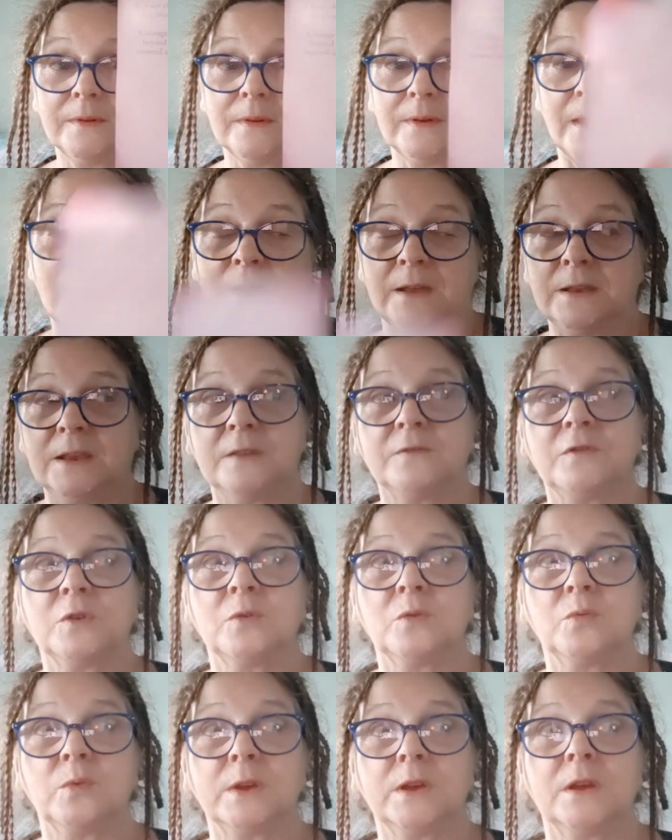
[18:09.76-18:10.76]
I never
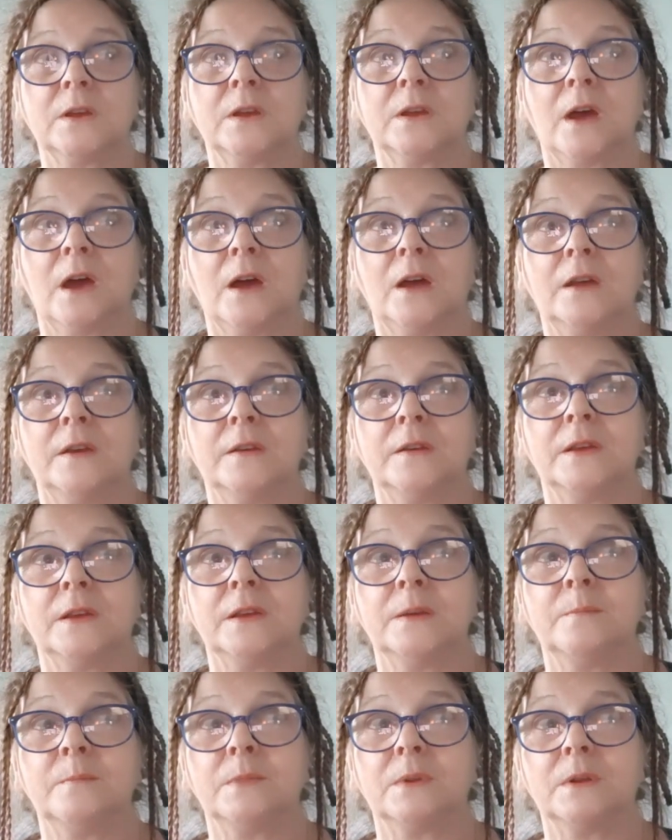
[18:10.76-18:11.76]
re- I
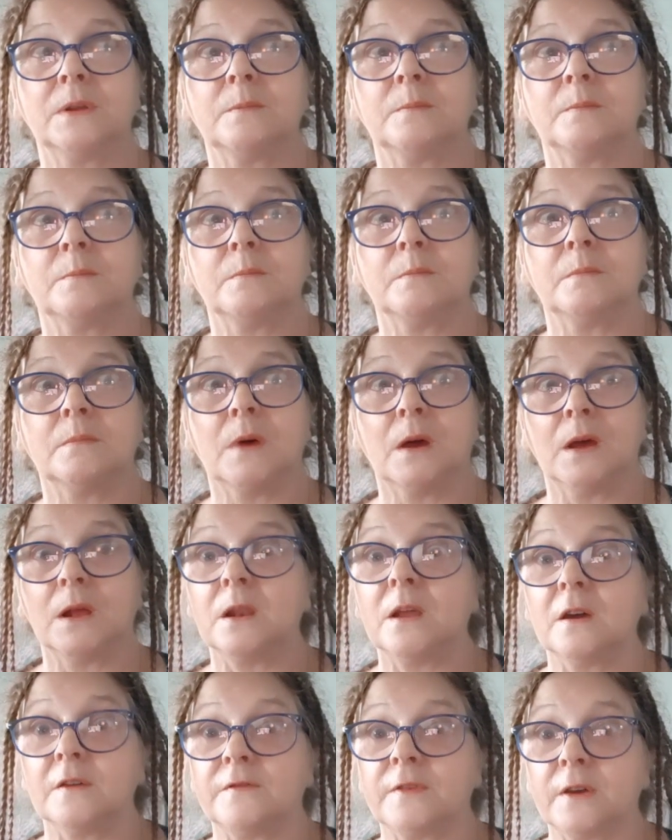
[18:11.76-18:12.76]
am my
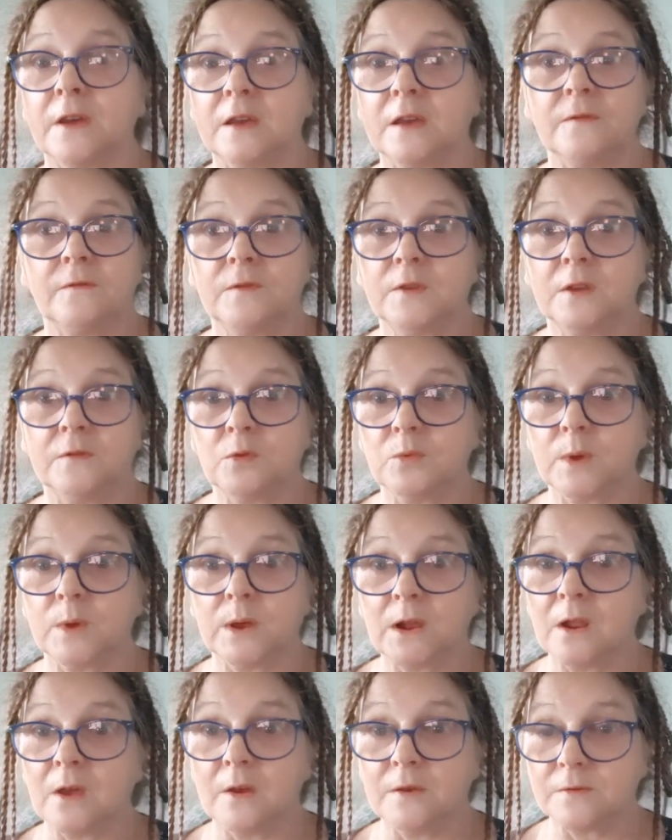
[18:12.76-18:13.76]
life, I have never
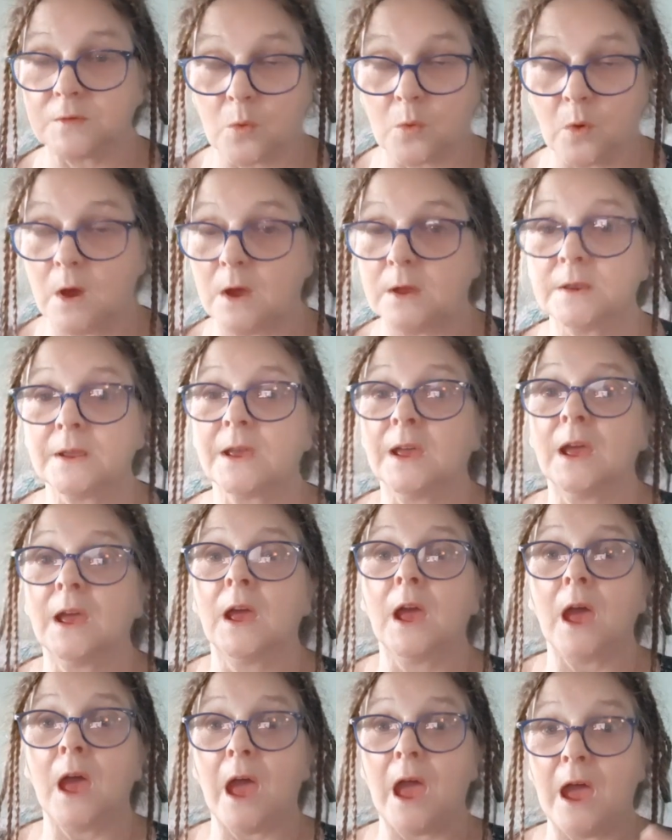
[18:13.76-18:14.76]
realized quite
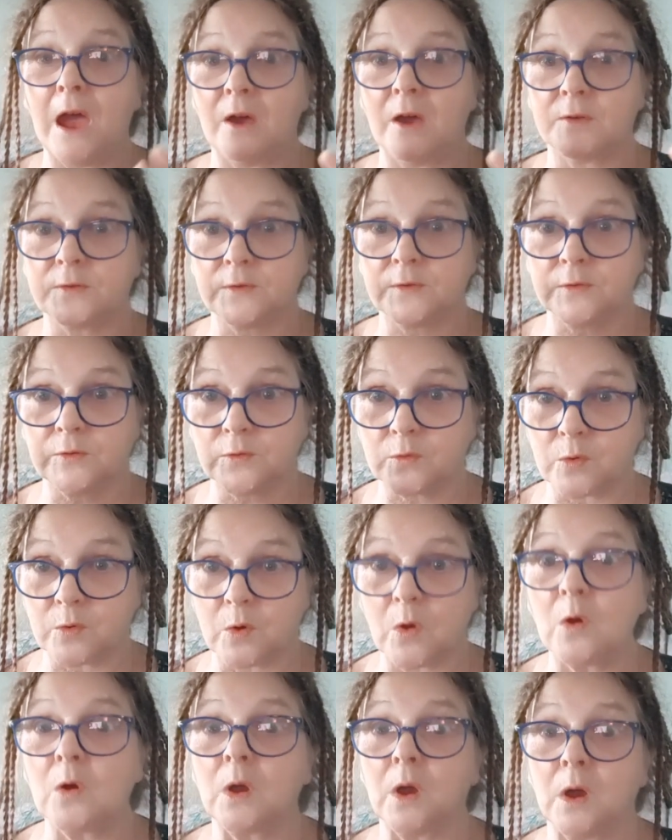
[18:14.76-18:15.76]
how
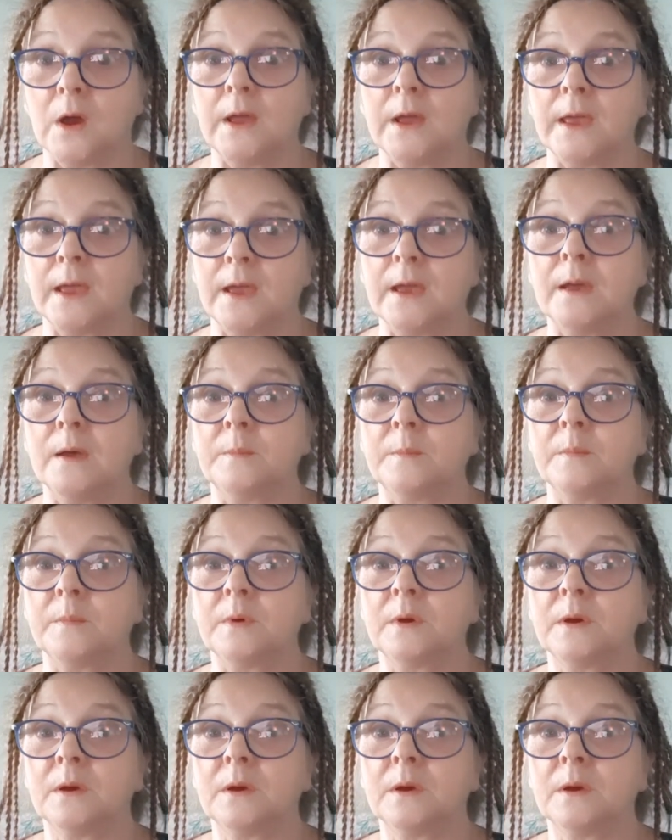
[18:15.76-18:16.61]
strong I am